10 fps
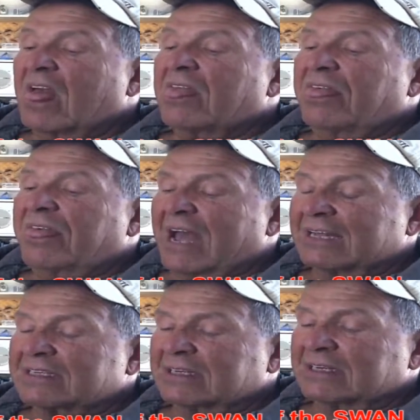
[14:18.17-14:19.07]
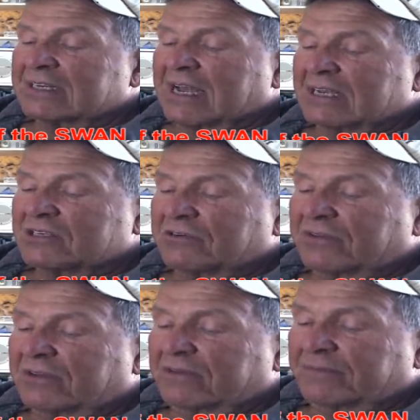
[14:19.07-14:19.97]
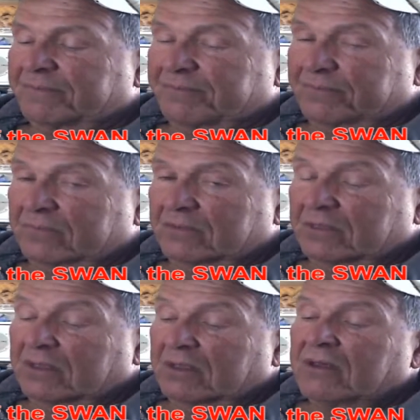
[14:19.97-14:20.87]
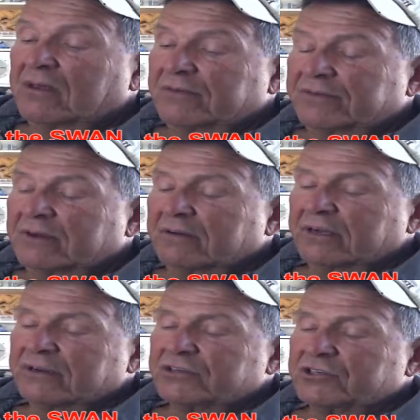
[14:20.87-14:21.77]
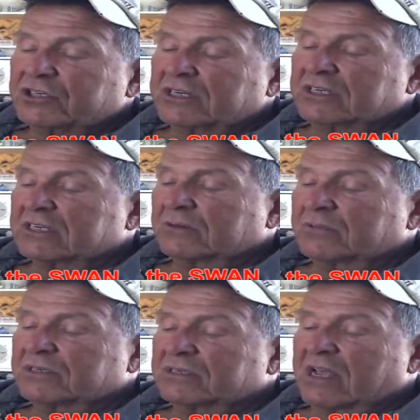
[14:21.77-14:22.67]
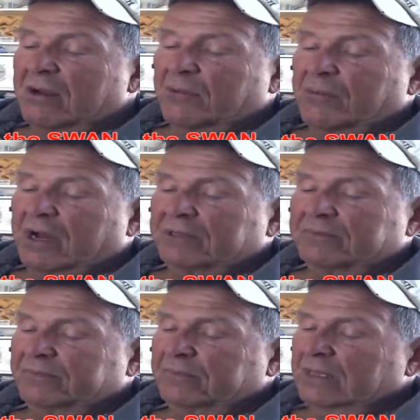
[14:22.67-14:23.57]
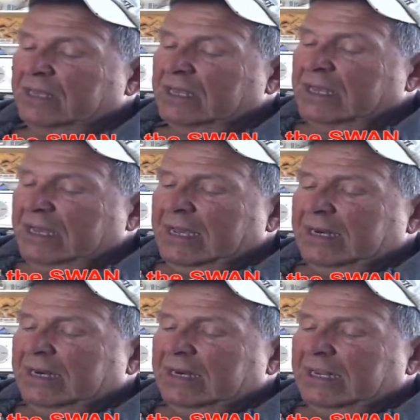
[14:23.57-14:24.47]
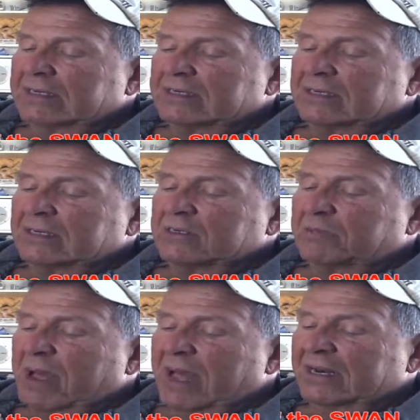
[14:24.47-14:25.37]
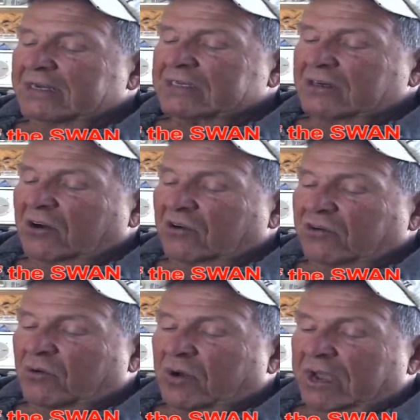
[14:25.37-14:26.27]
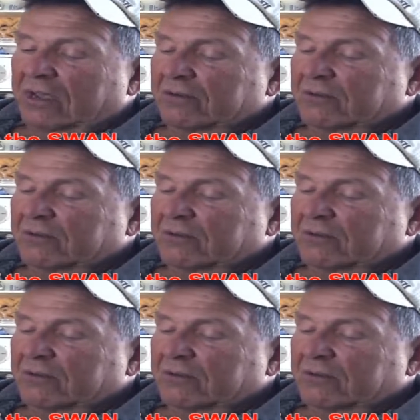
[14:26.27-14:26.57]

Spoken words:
That's a catastrophe. Very good, Jeanie, said Mrs. Hammerbotham. And it isn't as bad as an earthquake,